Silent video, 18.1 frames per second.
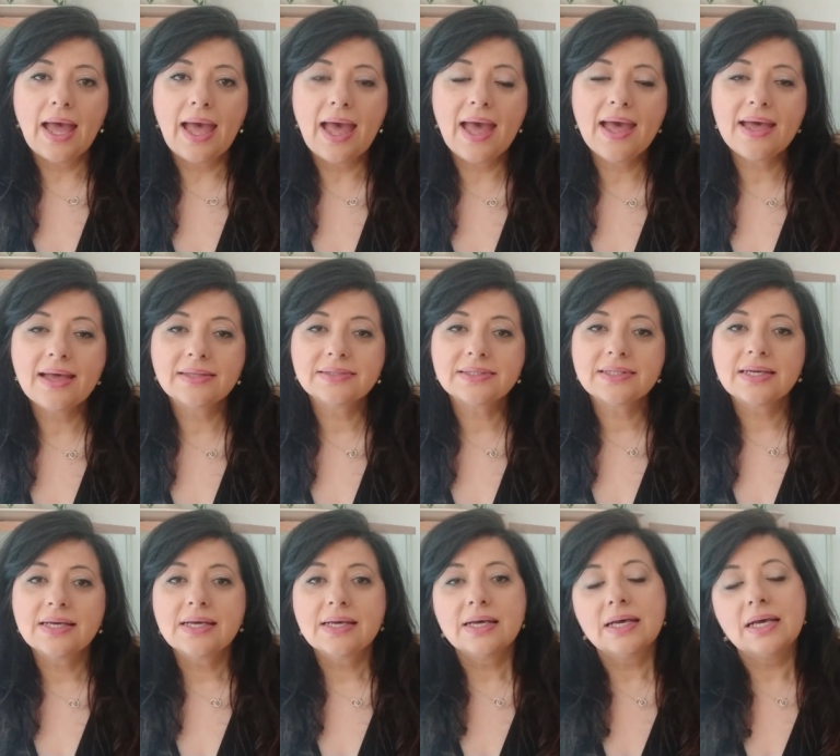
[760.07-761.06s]

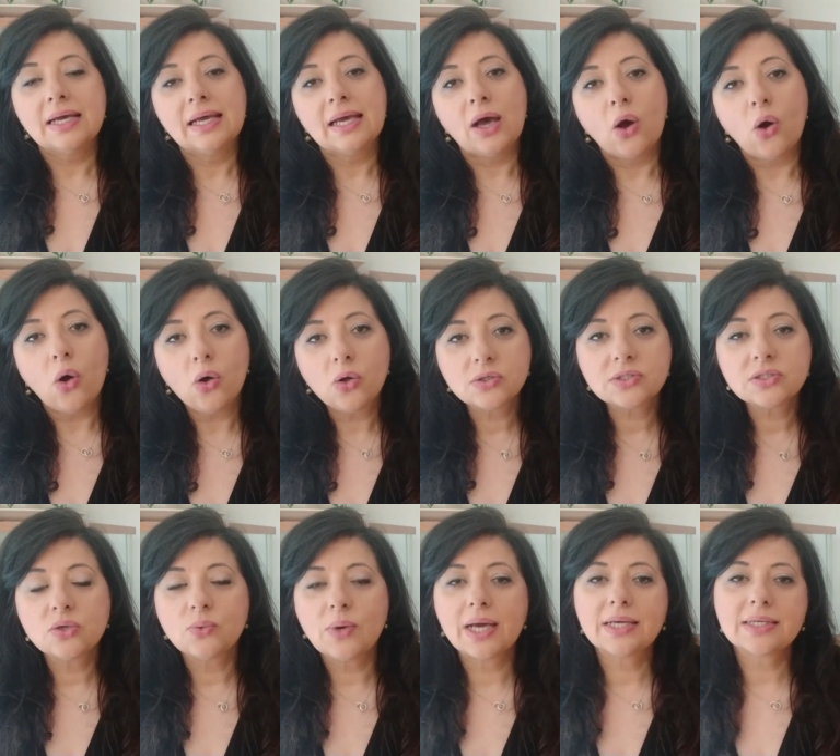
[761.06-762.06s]
And
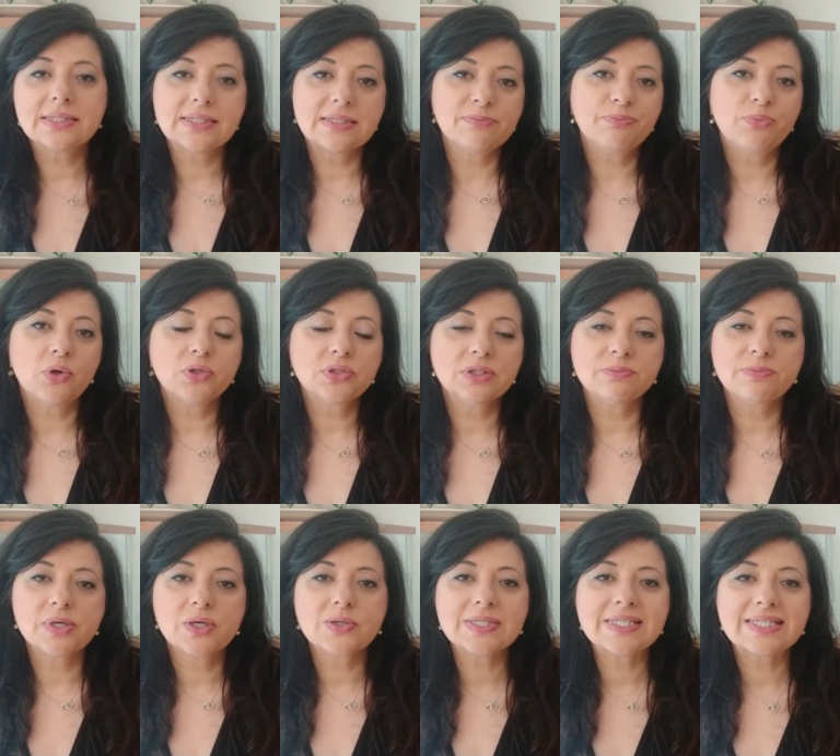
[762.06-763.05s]
also why it's important,
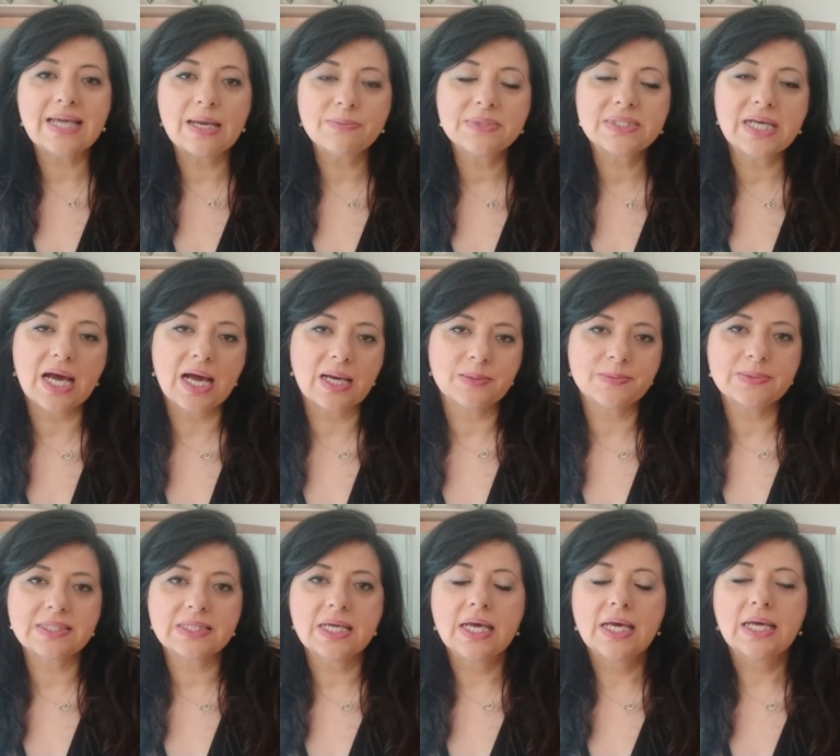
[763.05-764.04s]
because
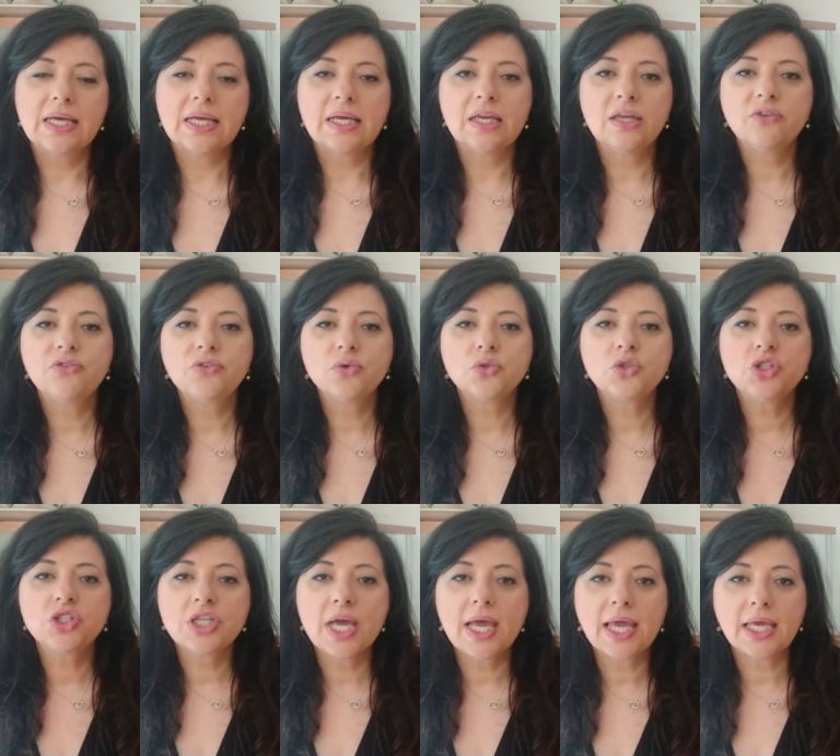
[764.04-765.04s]
sometimes if you
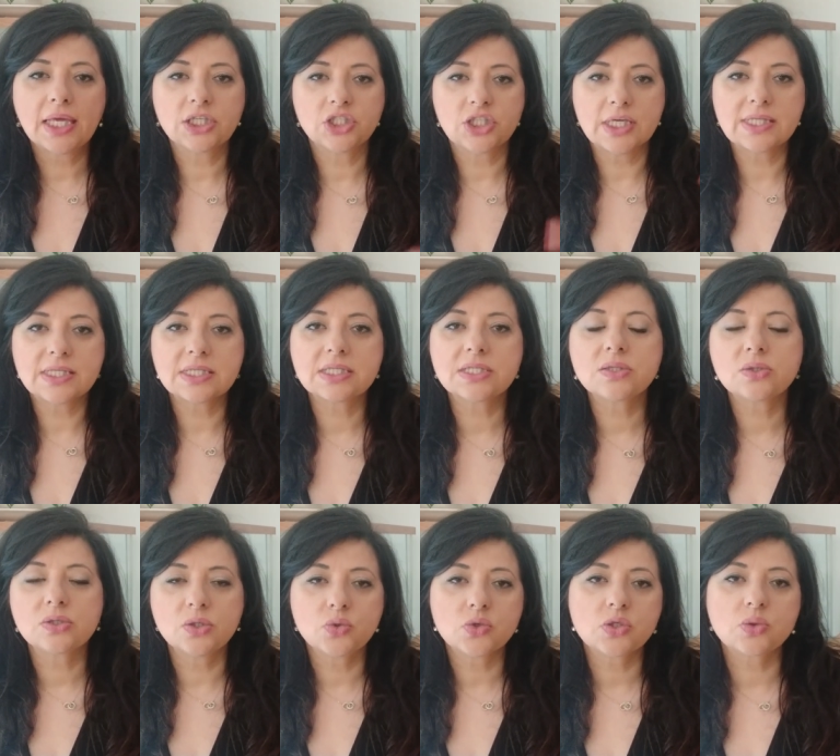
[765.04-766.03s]
change and
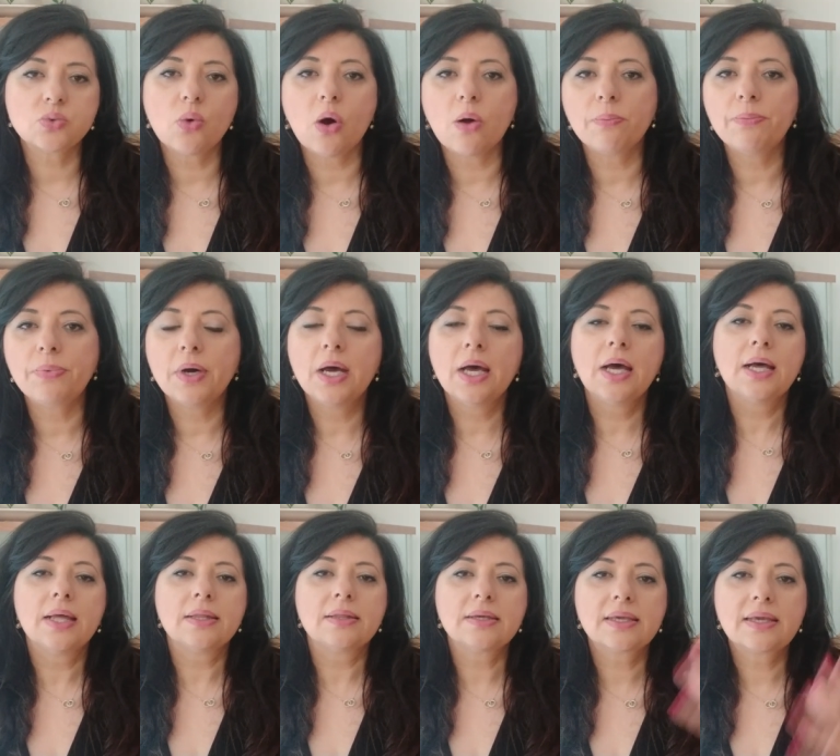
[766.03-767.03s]
you swap
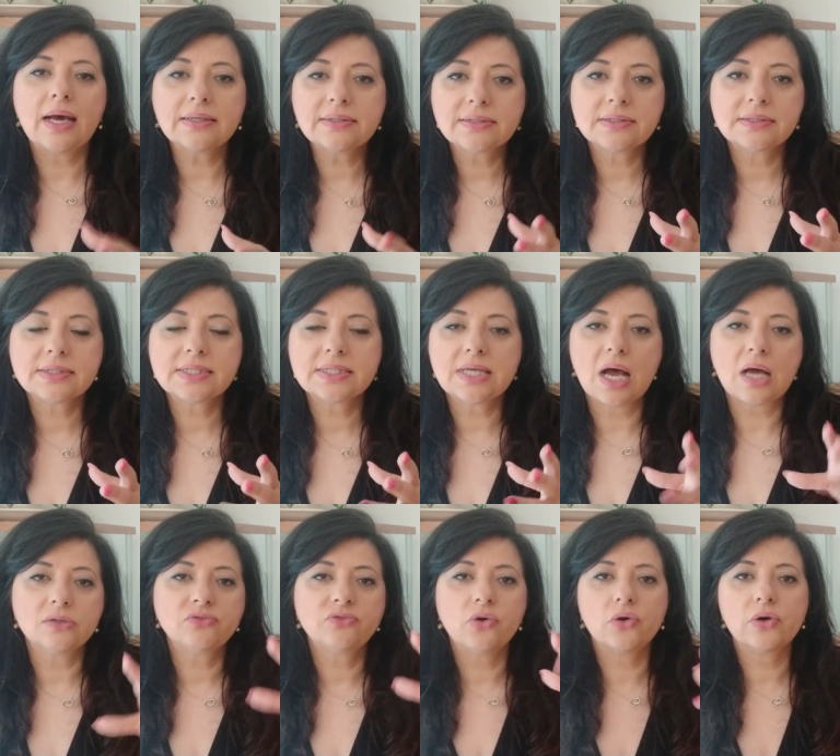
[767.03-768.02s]
the guttural
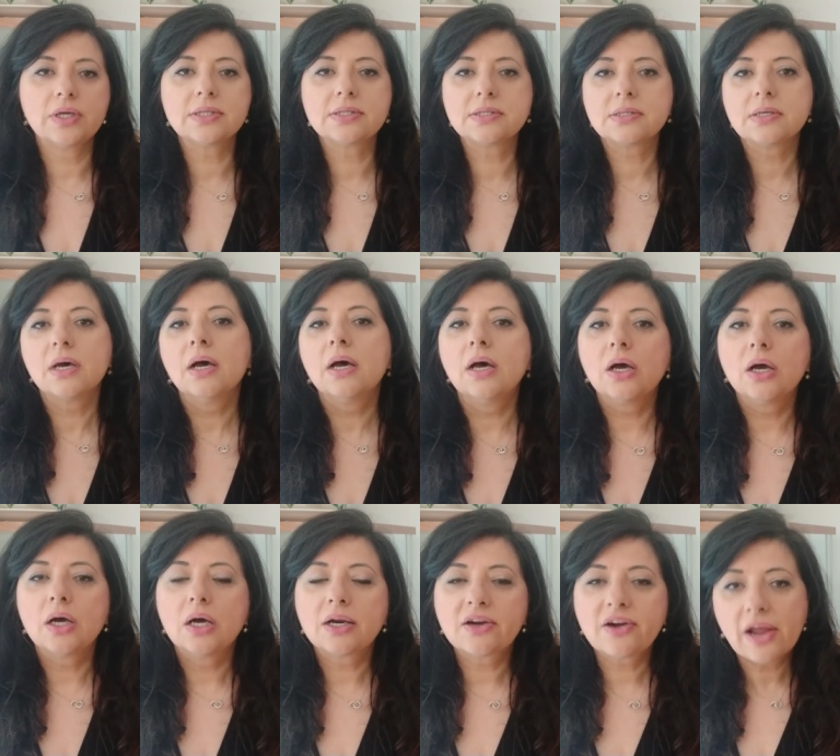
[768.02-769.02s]
sound for its
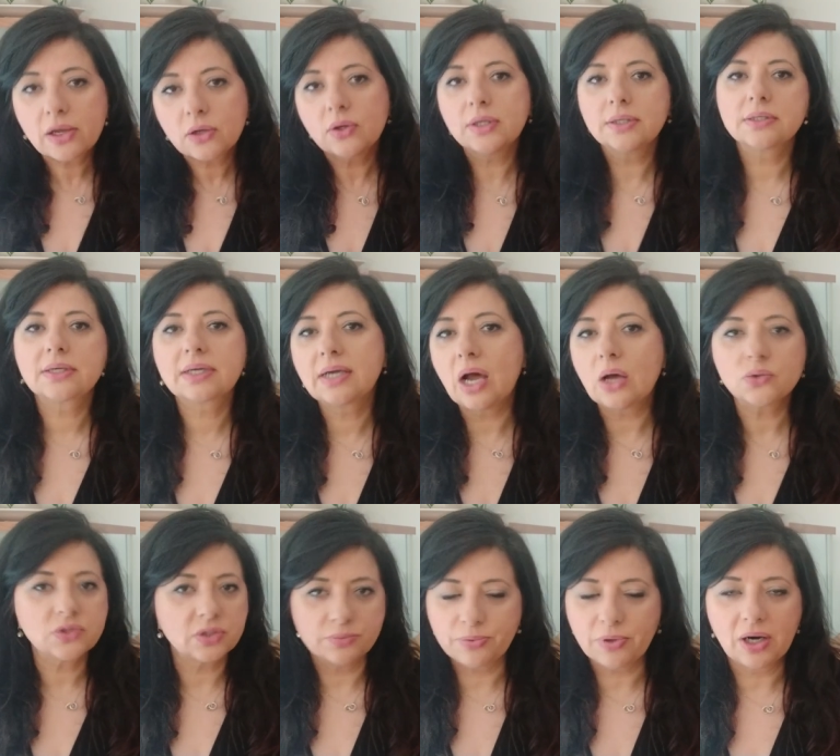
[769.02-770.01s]
regular
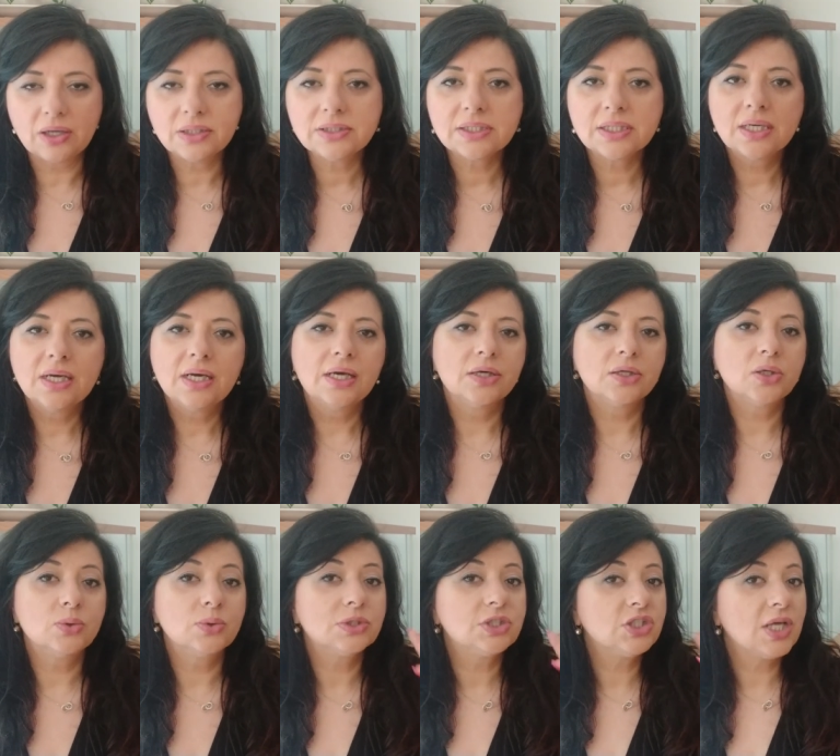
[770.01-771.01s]
counterpart,
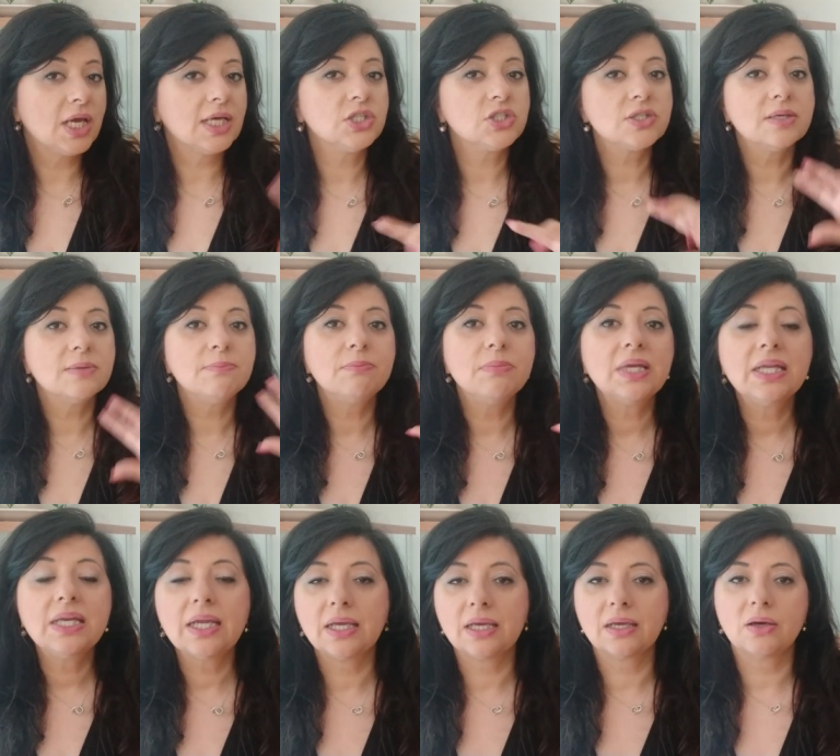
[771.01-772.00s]
you will change the
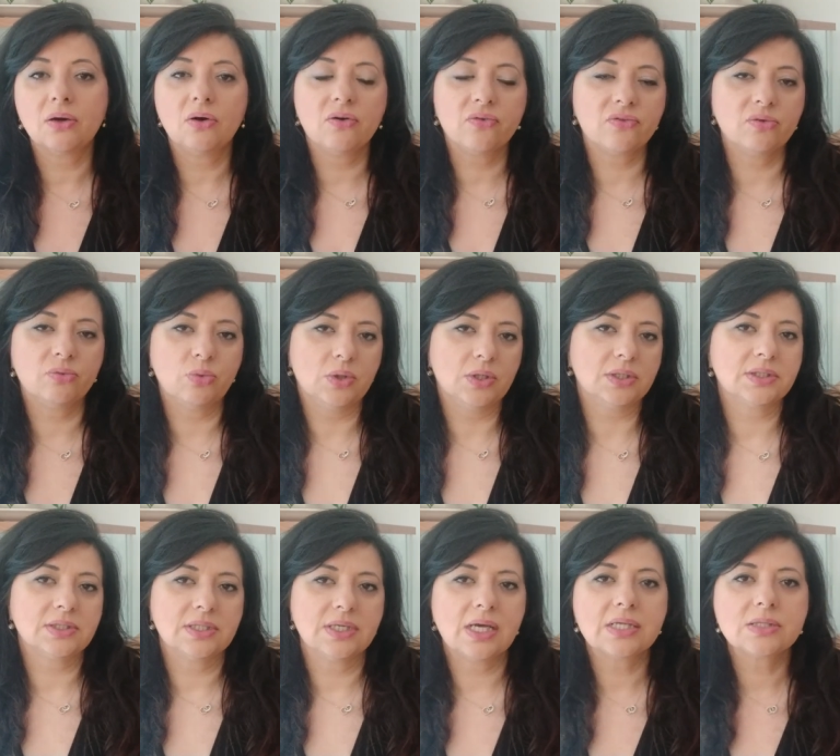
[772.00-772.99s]
meaning of the word
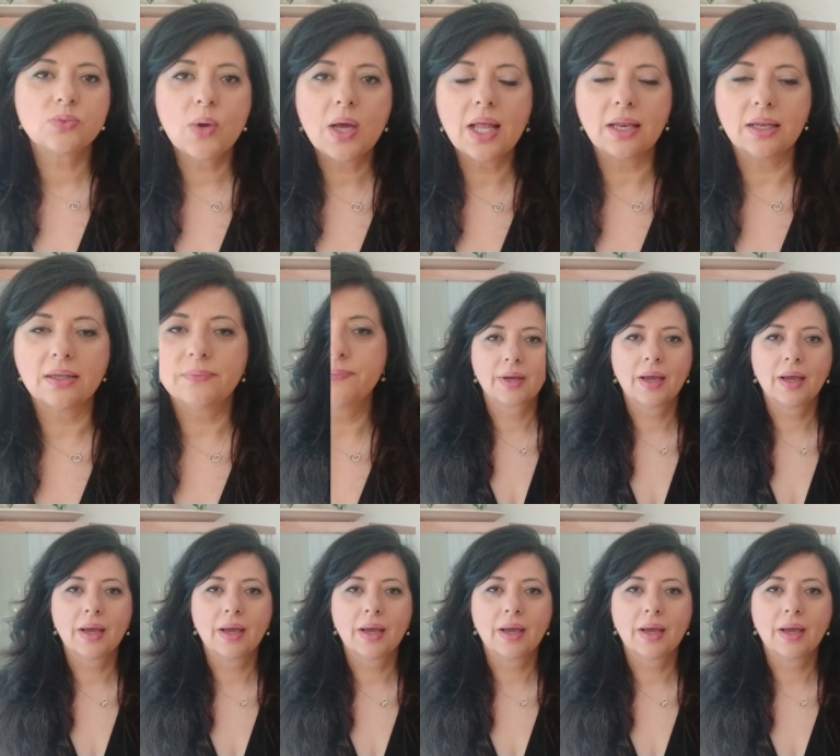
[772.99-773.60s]
as well.